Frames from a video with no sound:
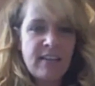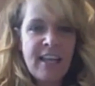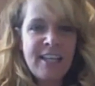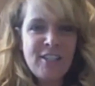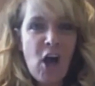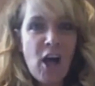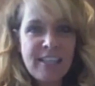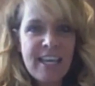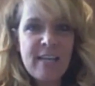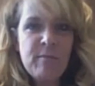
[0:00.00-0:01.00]
I can talk
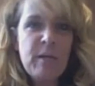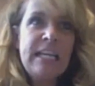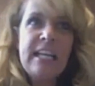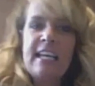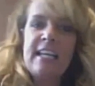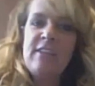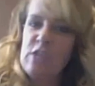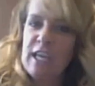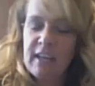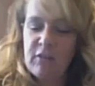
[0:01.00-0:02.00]
to anybody and I can even
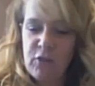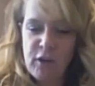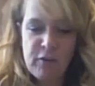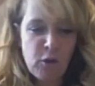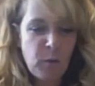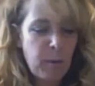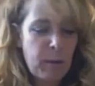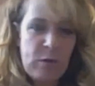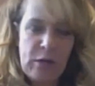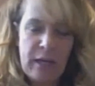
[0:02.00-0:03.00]
get in front of a group of
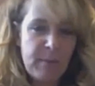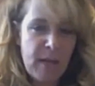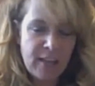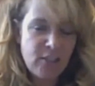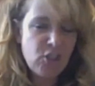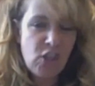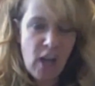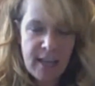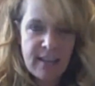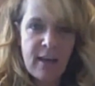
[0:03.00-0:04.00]
people and I'm not
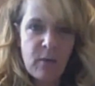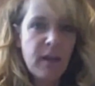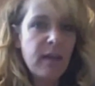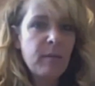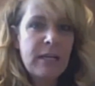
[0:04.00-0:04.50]
shy that way.